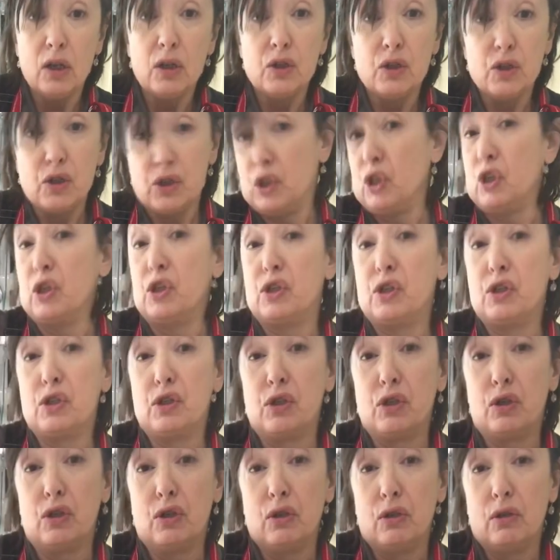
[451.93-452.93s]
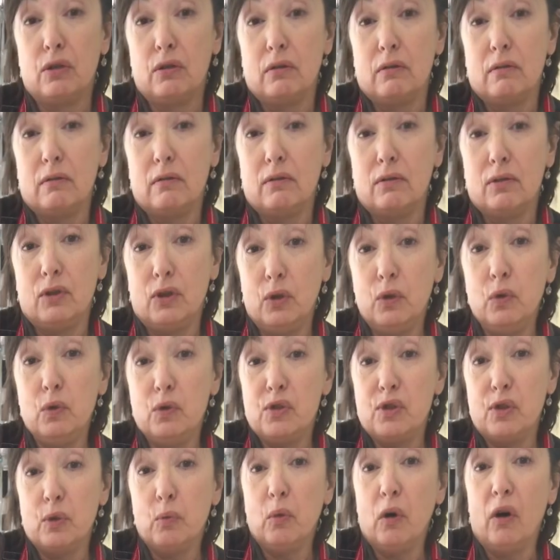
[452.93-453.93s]
just use
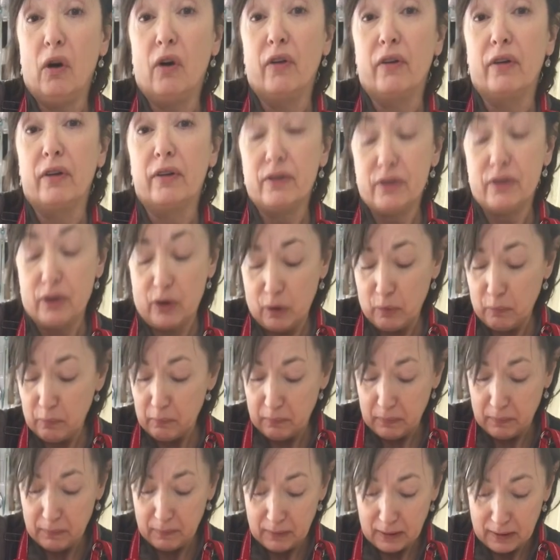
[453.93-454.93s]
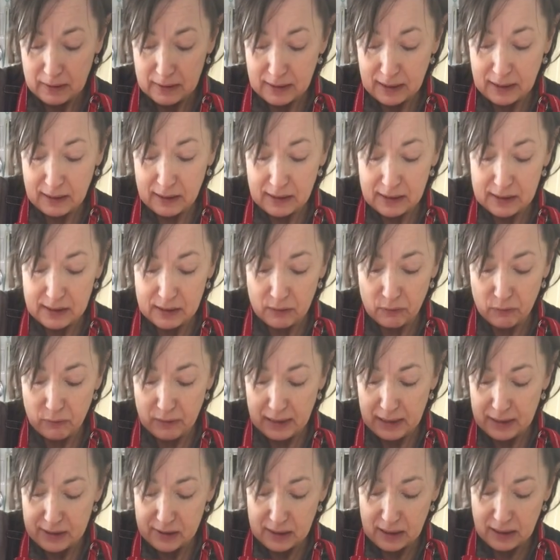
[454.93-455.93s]
the one. Don't see, it's a
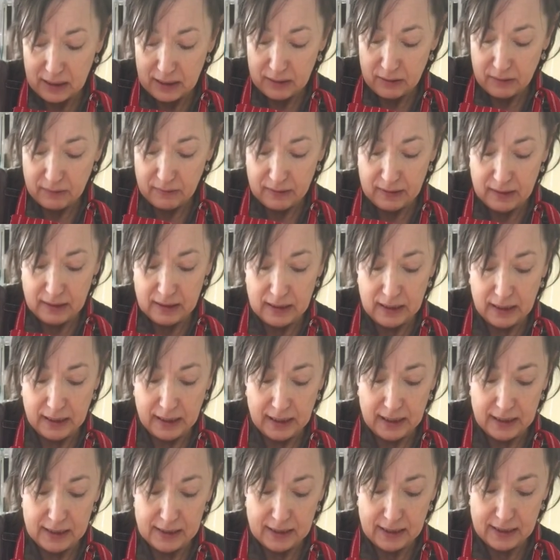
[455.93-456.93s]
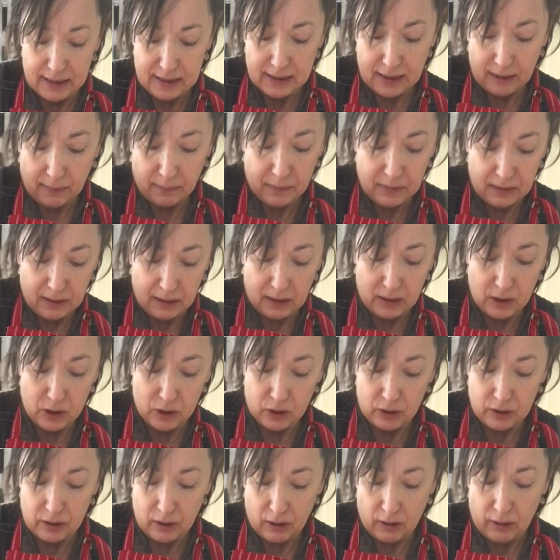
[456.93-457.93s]
really, really, really easy
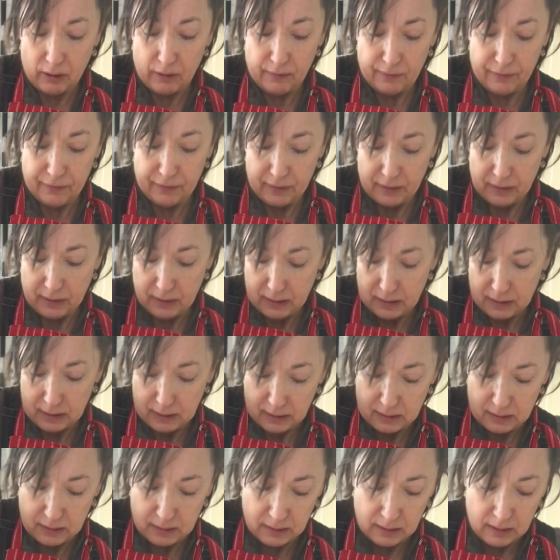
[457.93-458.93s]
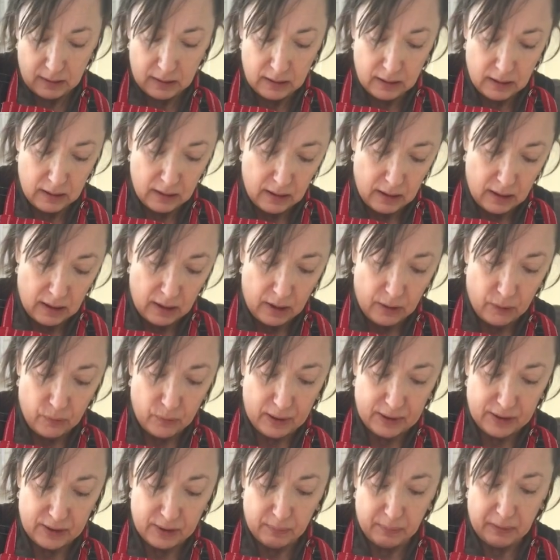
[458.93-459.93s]
adaptation of a
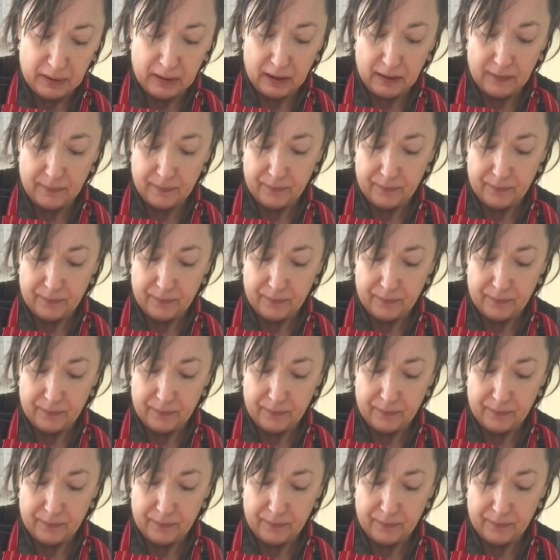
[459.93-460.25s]
recipe.